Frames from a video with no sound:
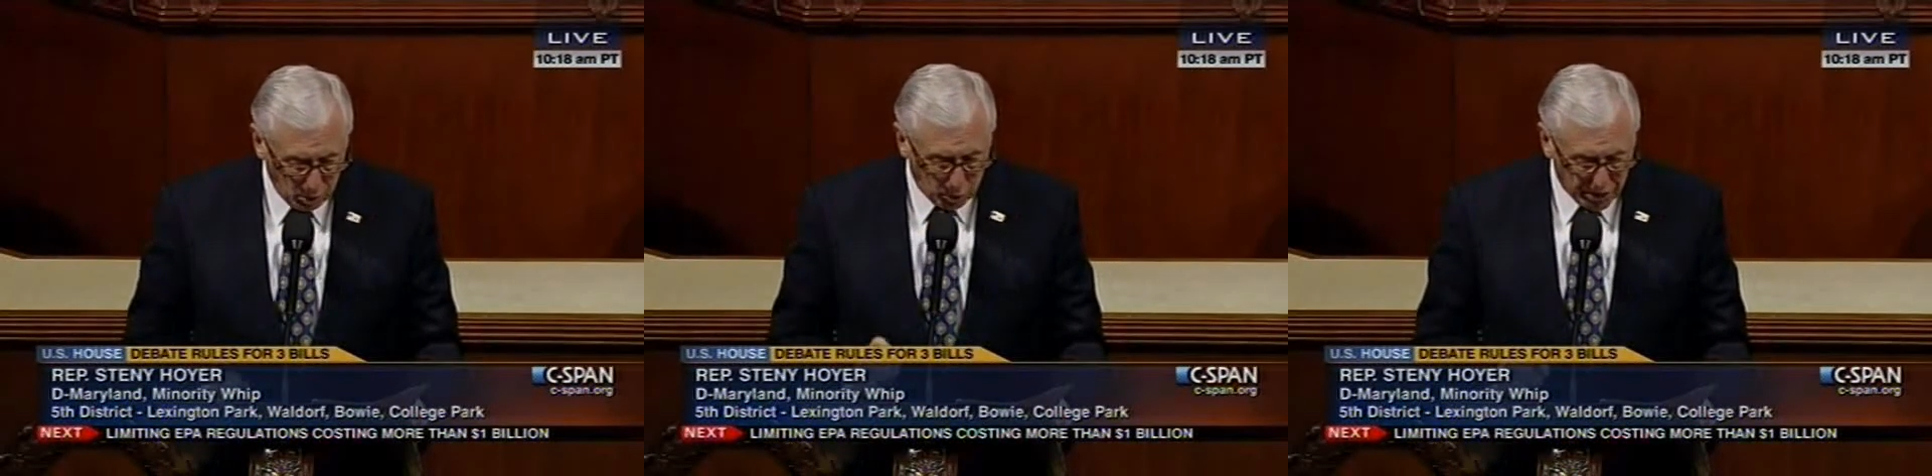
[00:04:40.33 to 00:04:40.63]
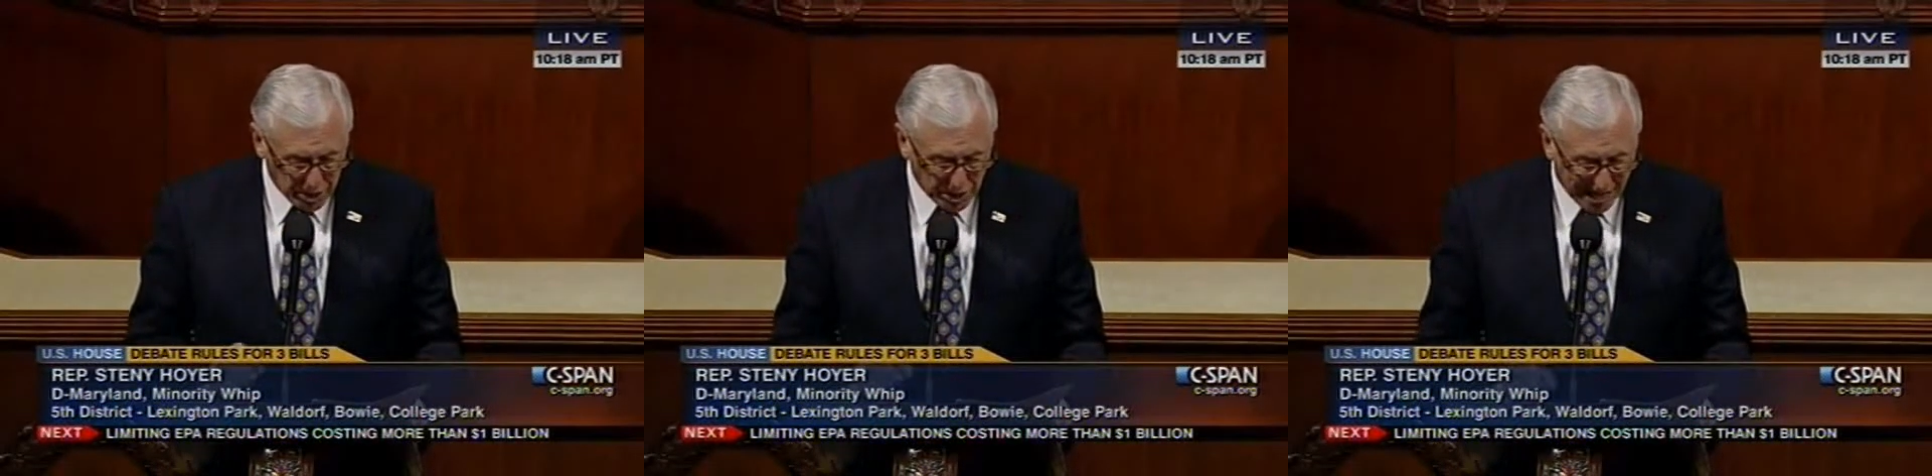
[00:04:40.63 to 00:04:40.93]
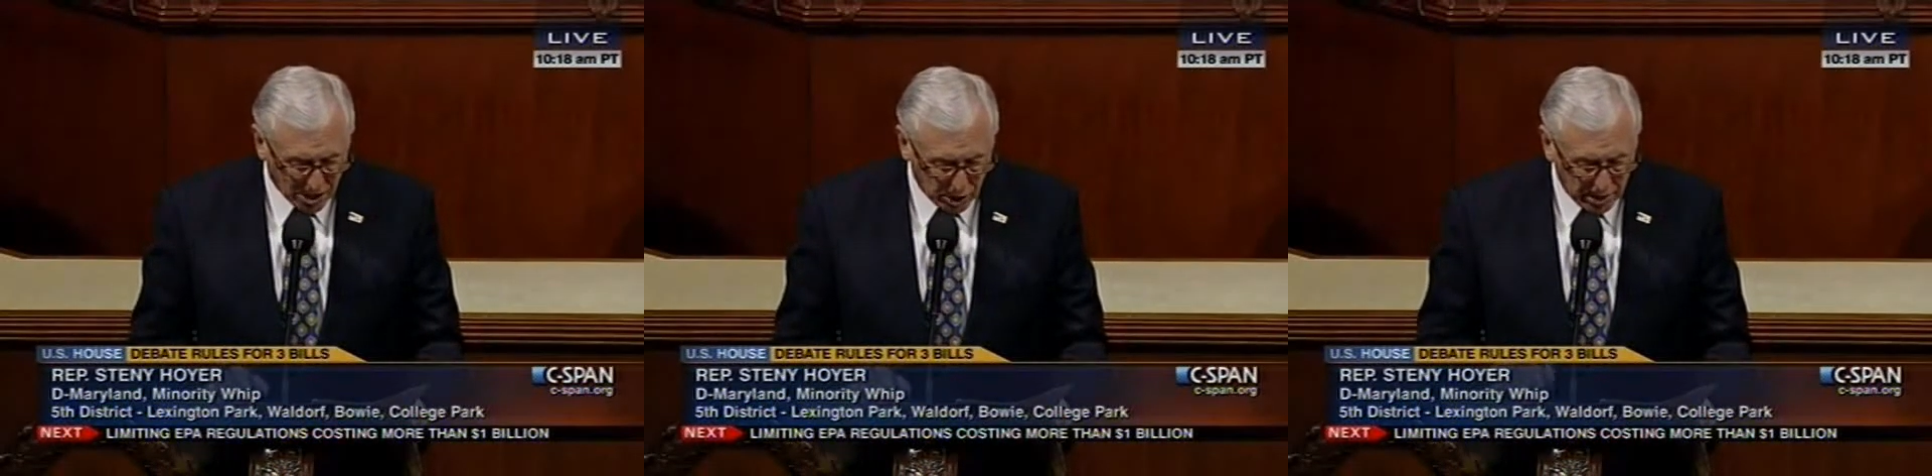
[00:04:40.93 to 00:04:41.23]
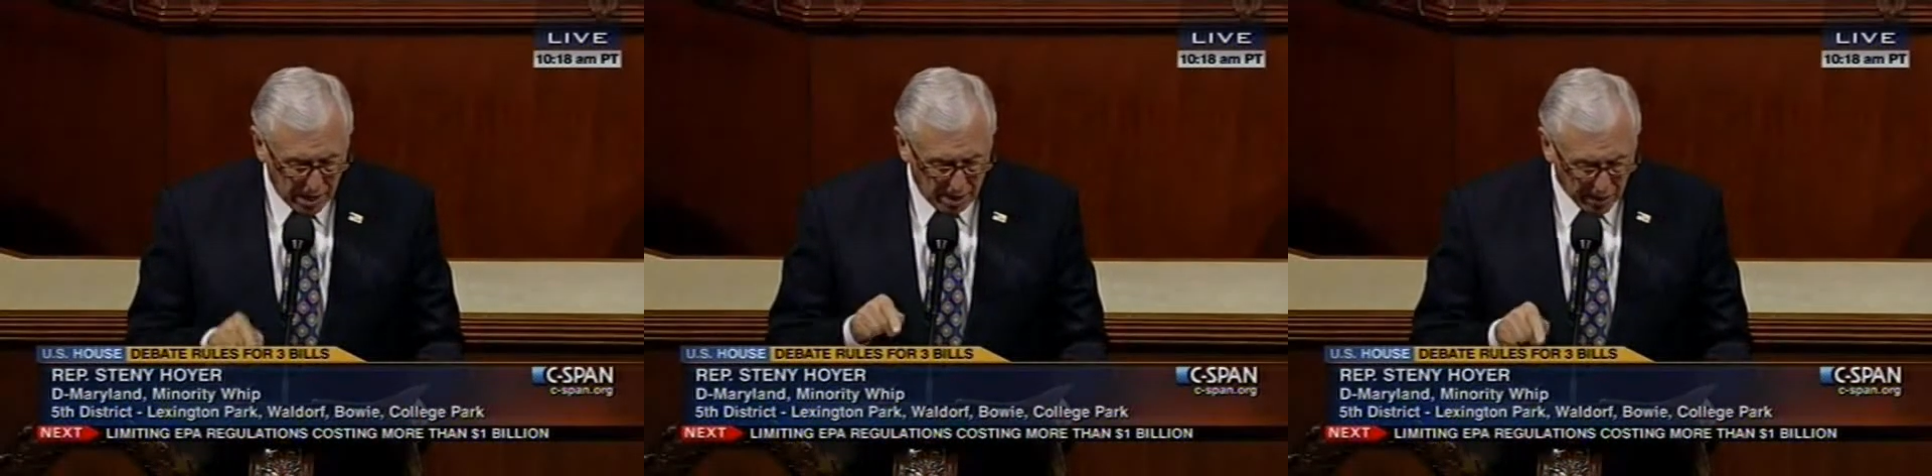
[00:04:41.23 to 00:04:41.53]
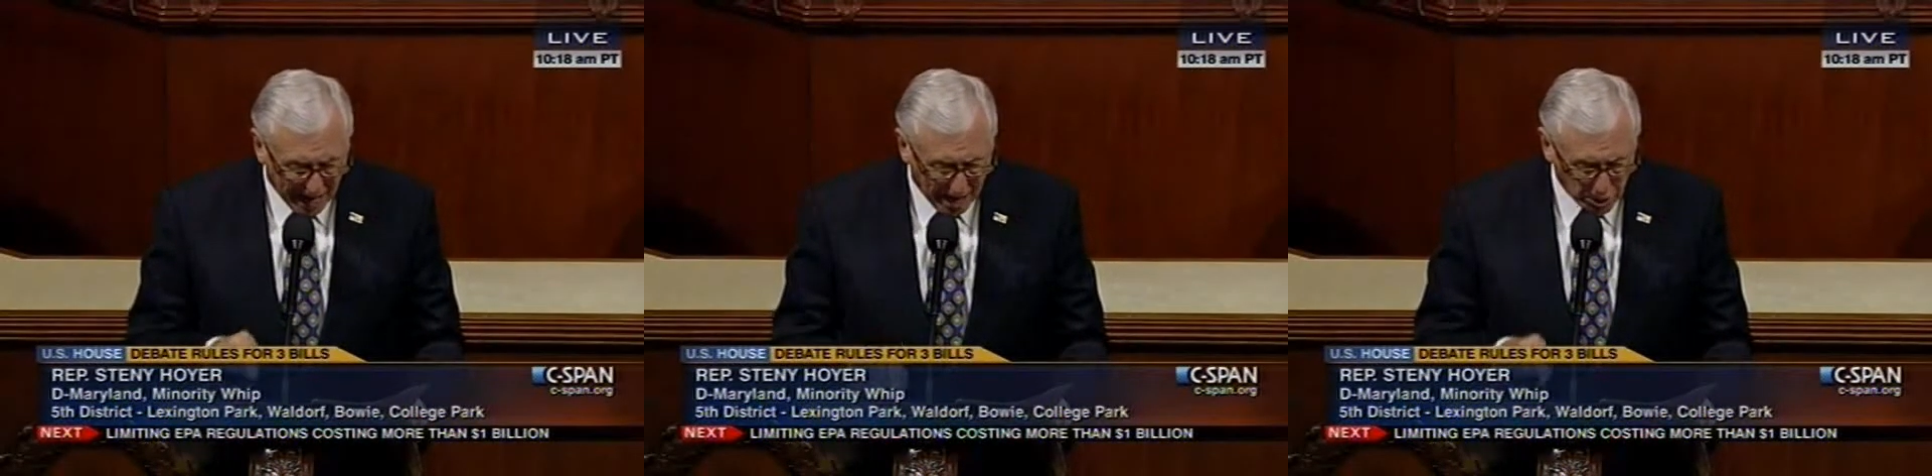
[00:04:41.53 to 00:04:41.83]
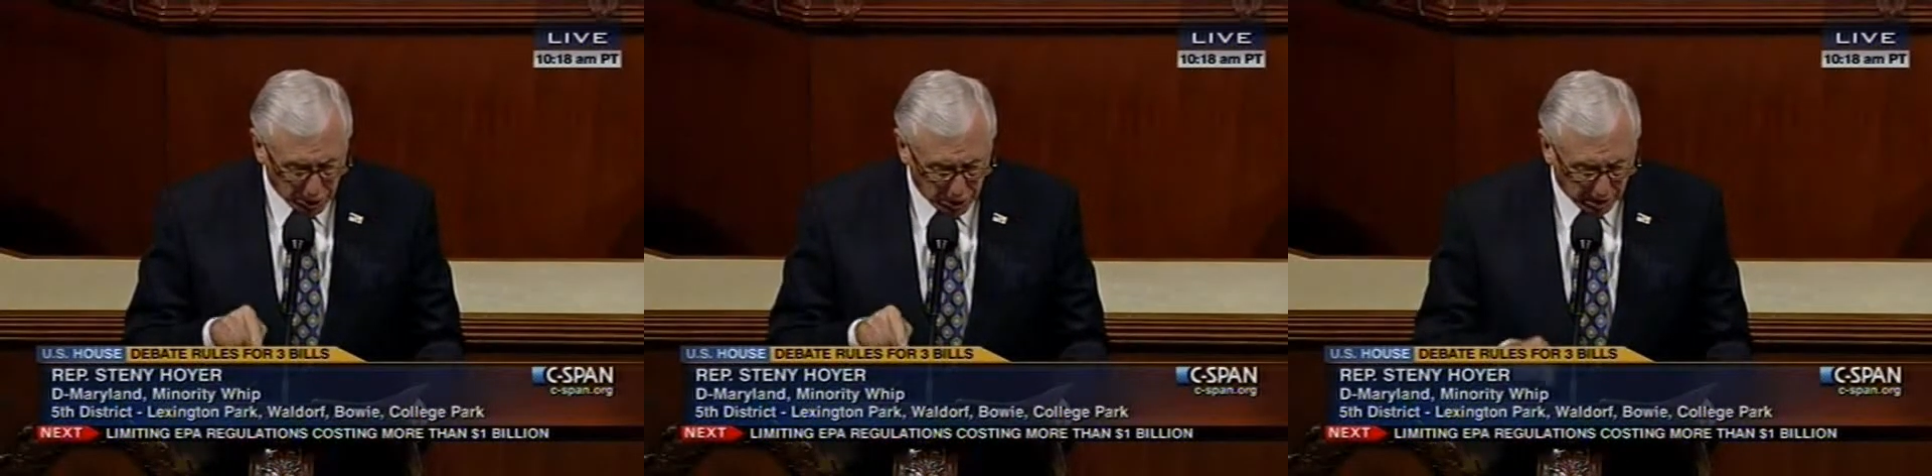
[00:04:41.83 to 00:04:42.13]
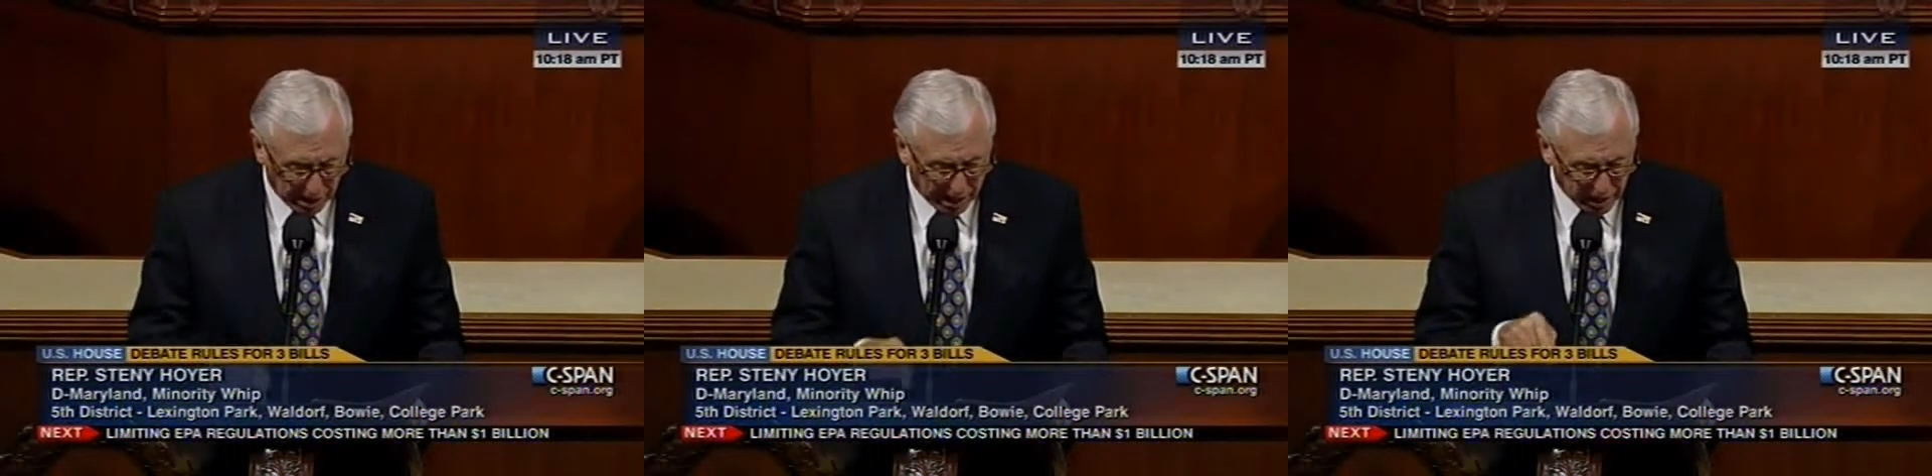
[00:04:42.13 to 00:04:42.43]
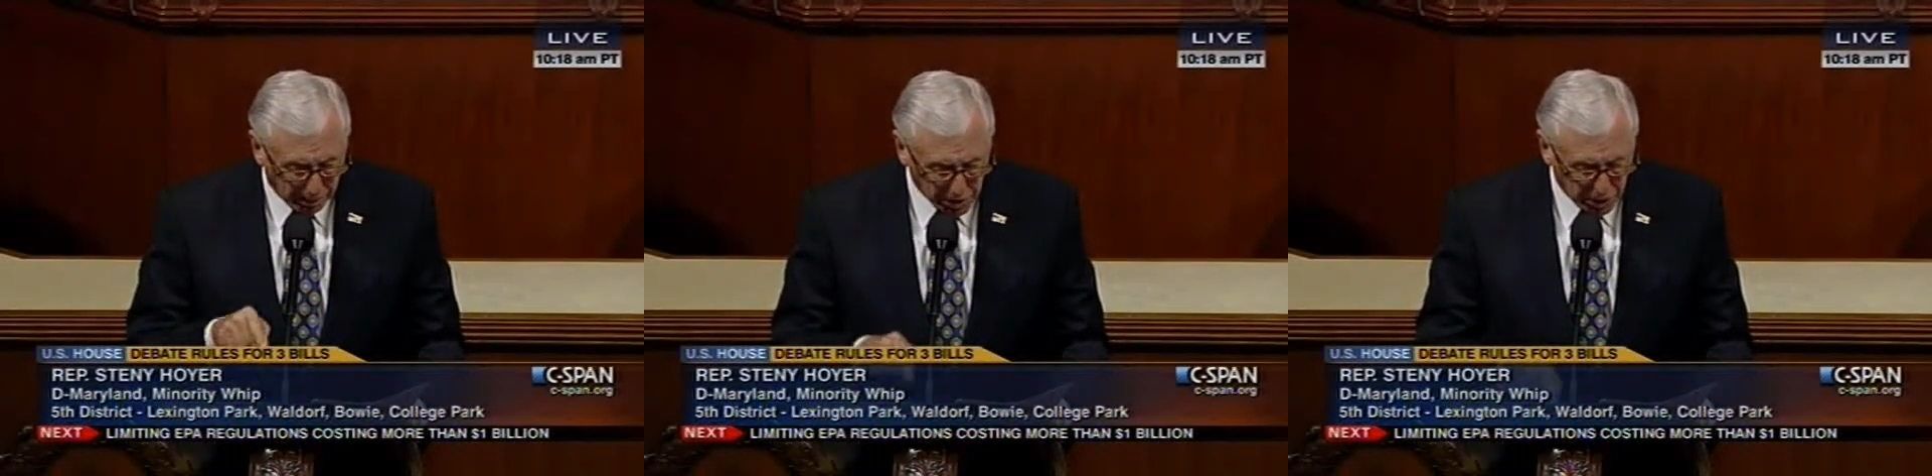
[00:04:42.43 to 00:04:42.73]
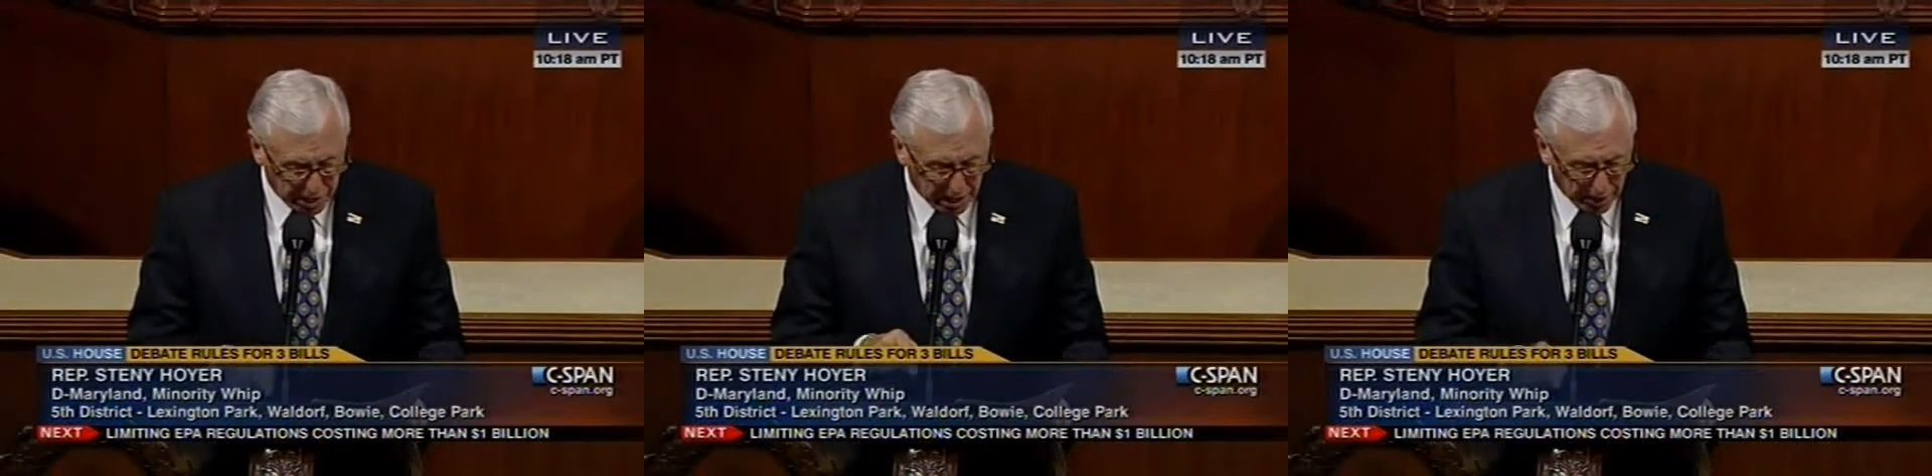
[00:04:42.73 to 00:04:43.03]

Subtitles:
With this action, the House has declined to proceed